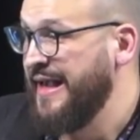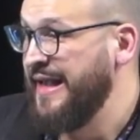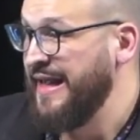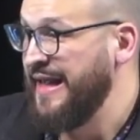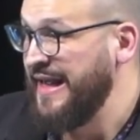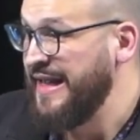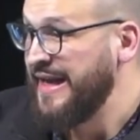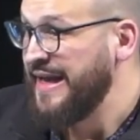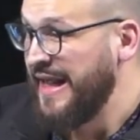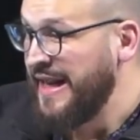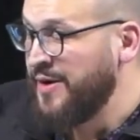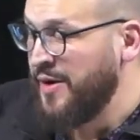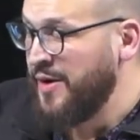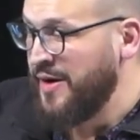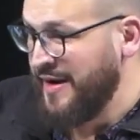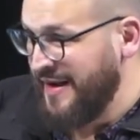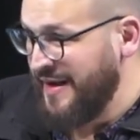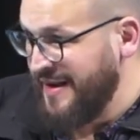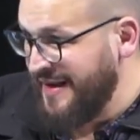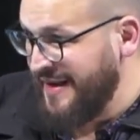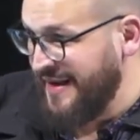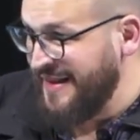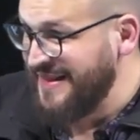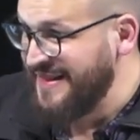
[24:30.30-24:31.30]
And
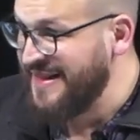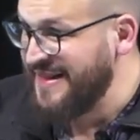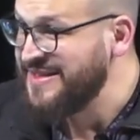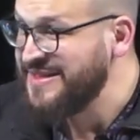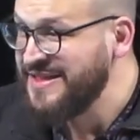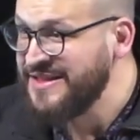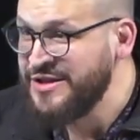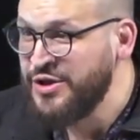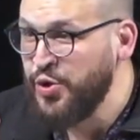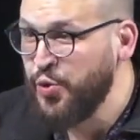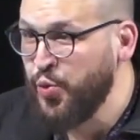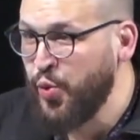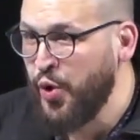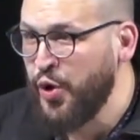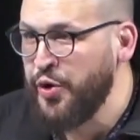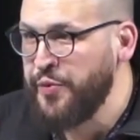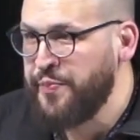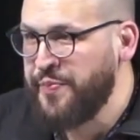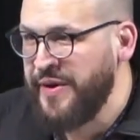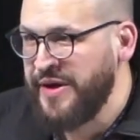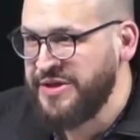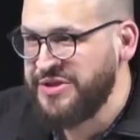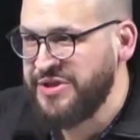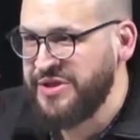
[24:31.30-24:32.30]
this is the word
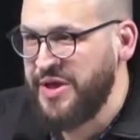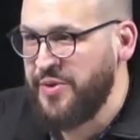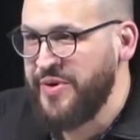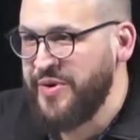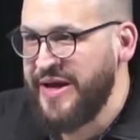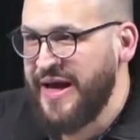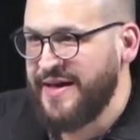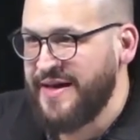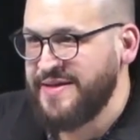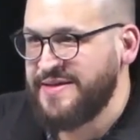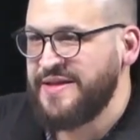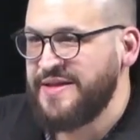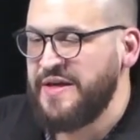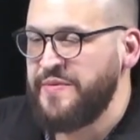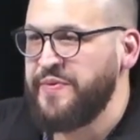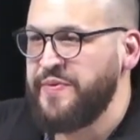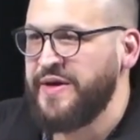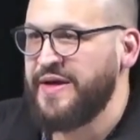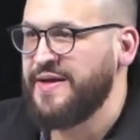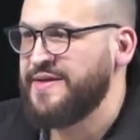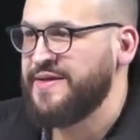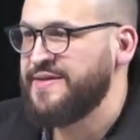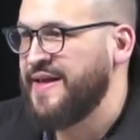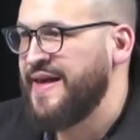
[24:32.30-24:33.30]
picture that we got to see,
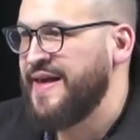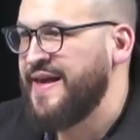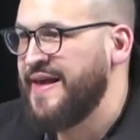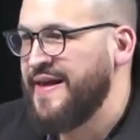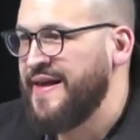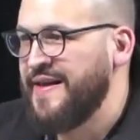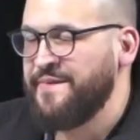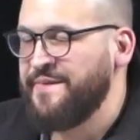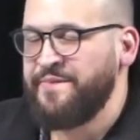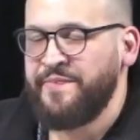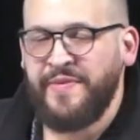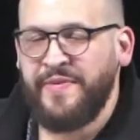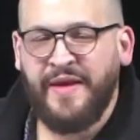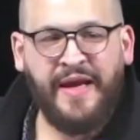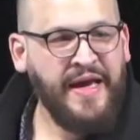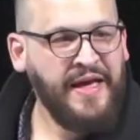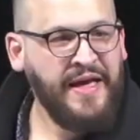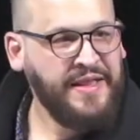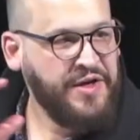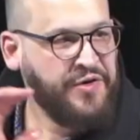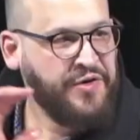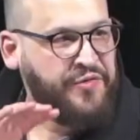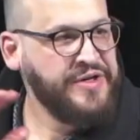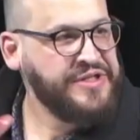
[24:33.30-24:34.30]
because in
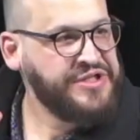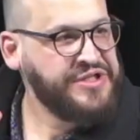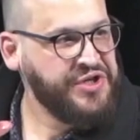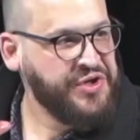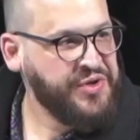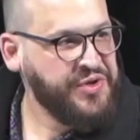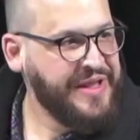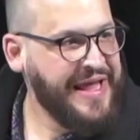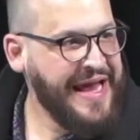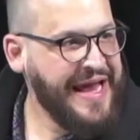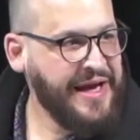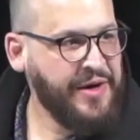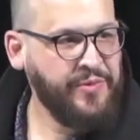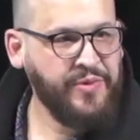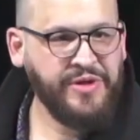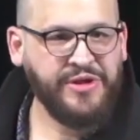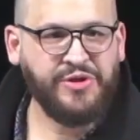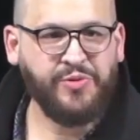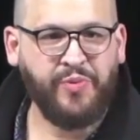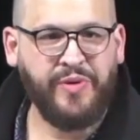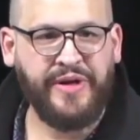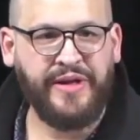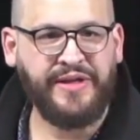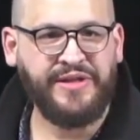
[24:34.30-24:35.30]
the original language,
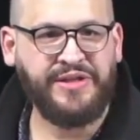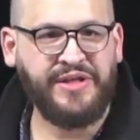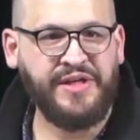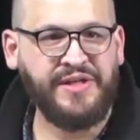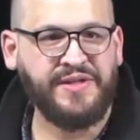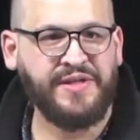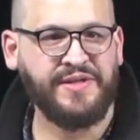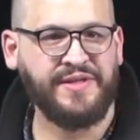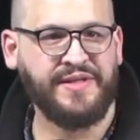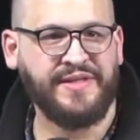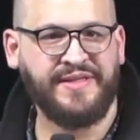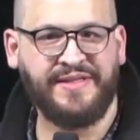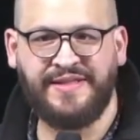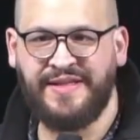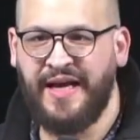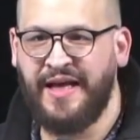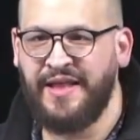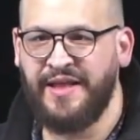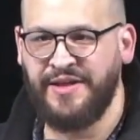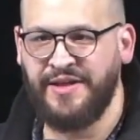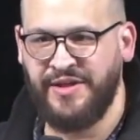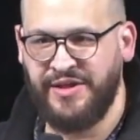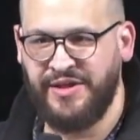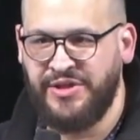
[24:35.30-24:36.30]
when Jesus is
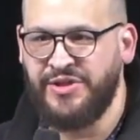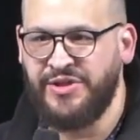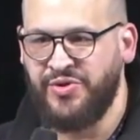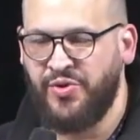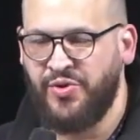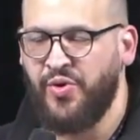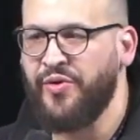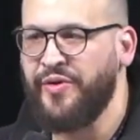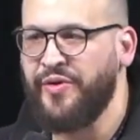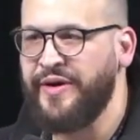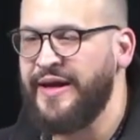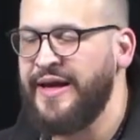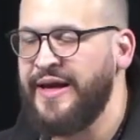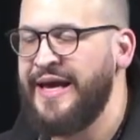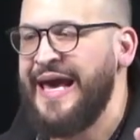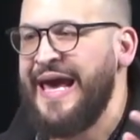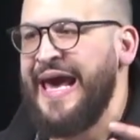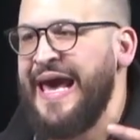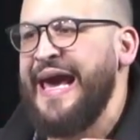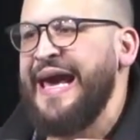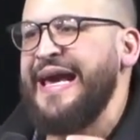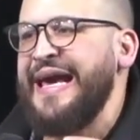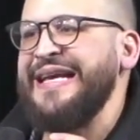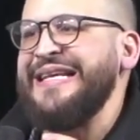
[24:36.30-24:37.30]
telling this story,
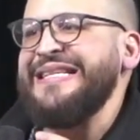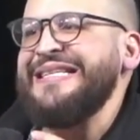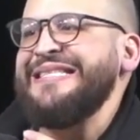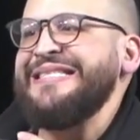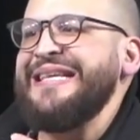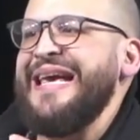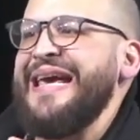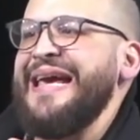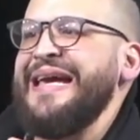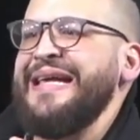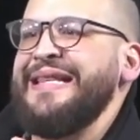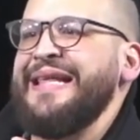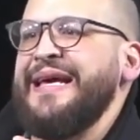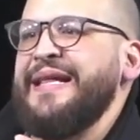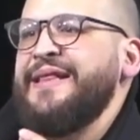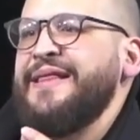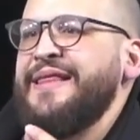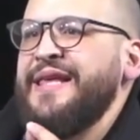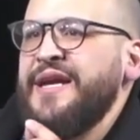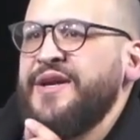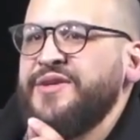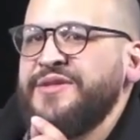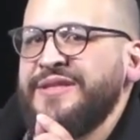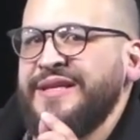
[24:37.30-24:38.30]
he's saying that
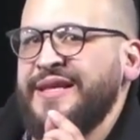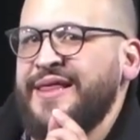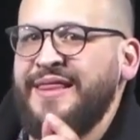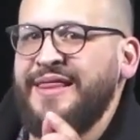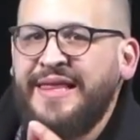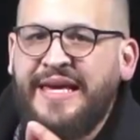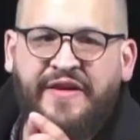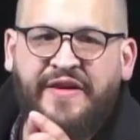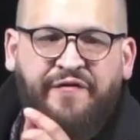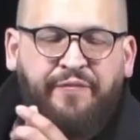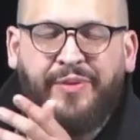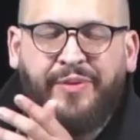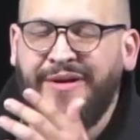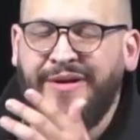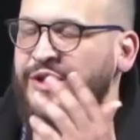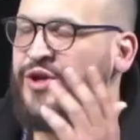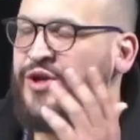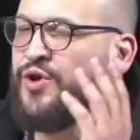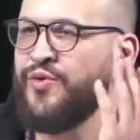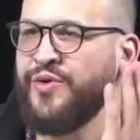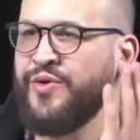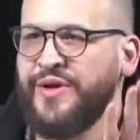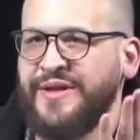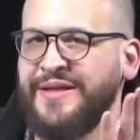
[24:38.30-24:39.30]
there's a thief, but you
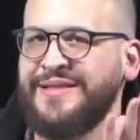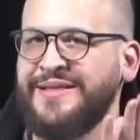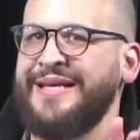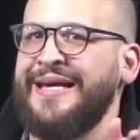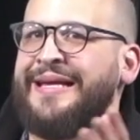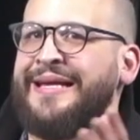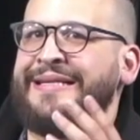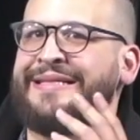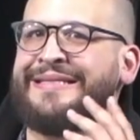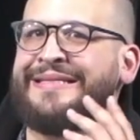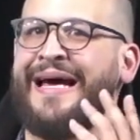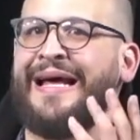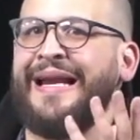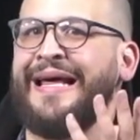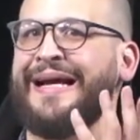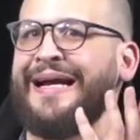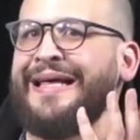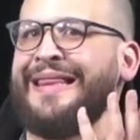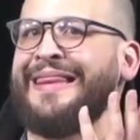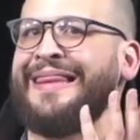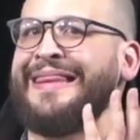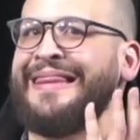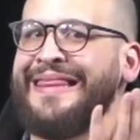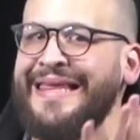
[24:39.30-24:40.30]
don't understand. It's not like a
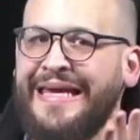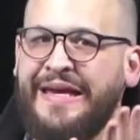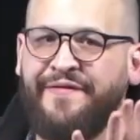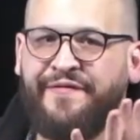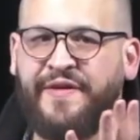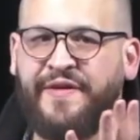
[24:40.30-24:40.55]
thief